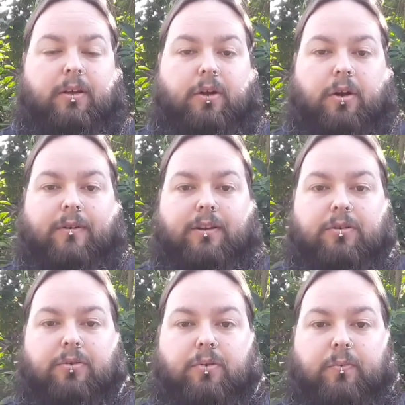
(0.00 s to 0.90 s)
go around
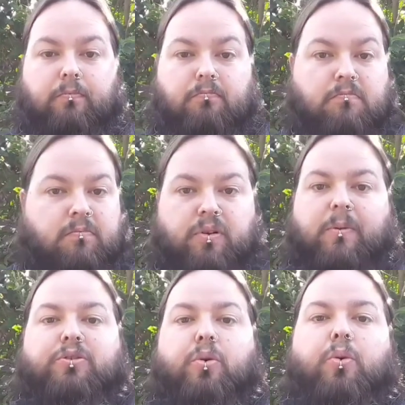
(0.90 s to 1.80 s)
to
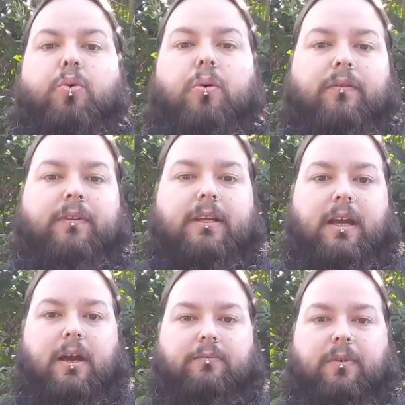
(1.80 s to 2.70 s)
pretty much all of the
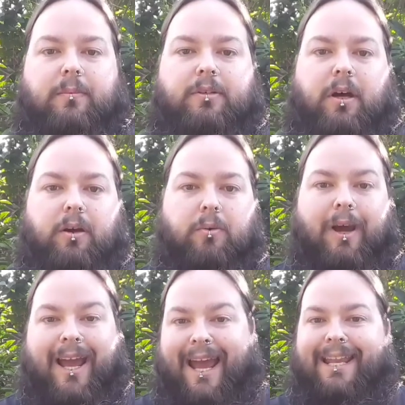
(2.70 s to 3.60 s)
uh, reptile
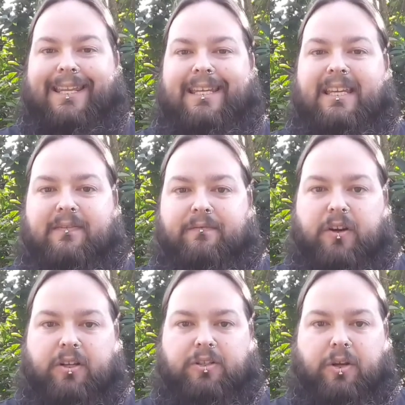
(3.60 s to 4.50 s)
and the
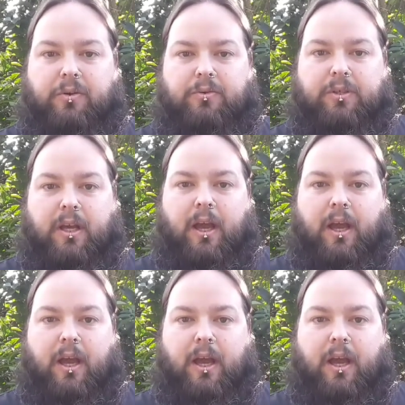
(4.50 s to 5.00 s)
invert shows